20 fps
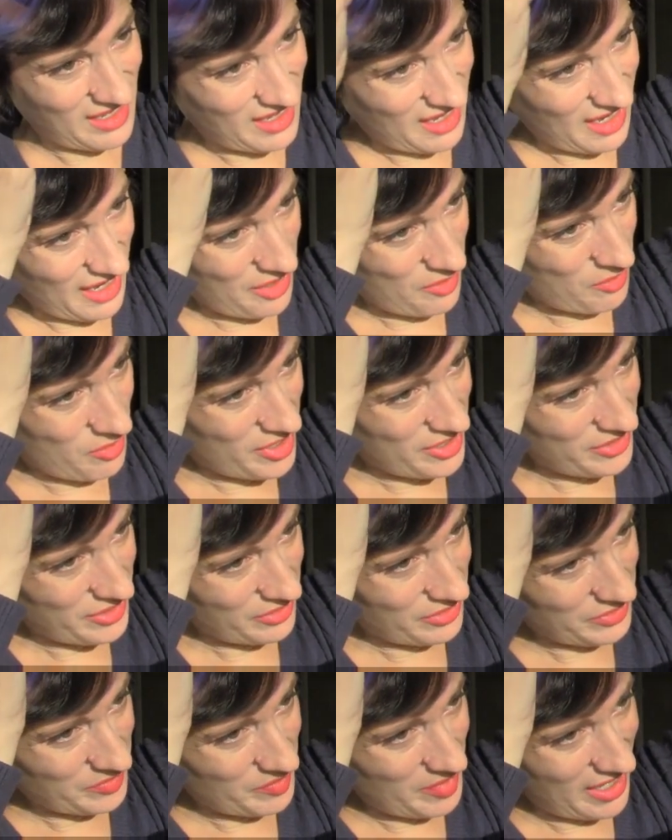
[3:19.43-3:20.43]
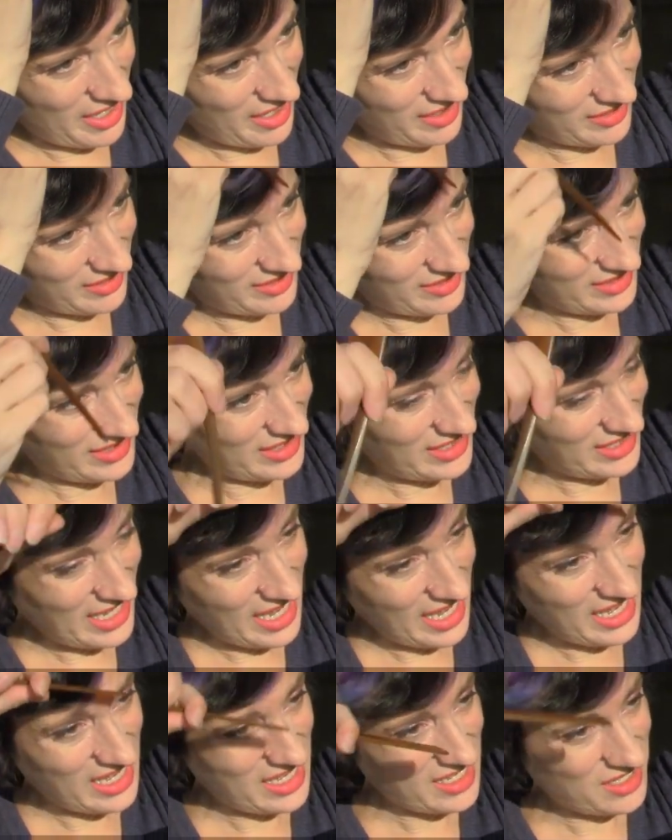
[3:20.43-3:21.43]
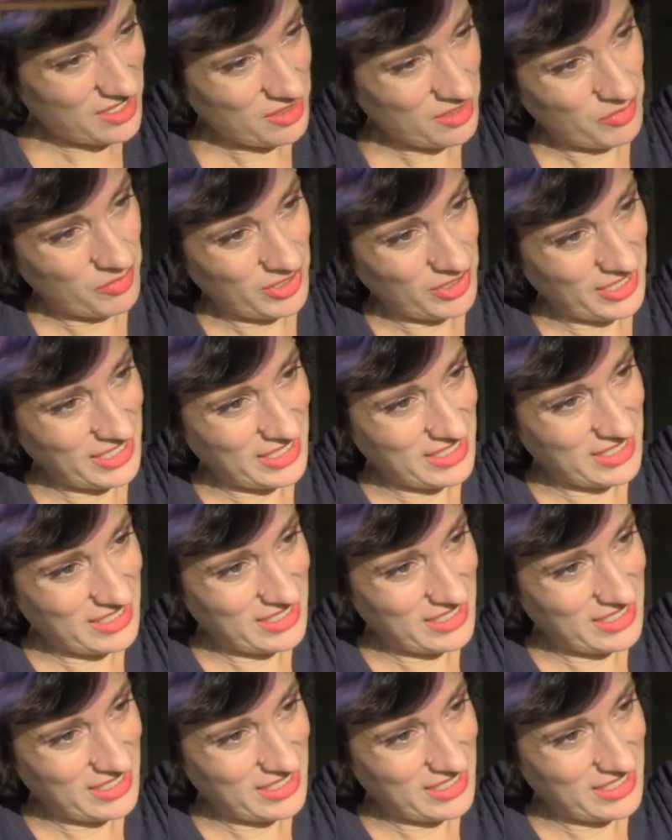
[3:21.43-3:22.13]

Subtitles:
I want those bangs today to blend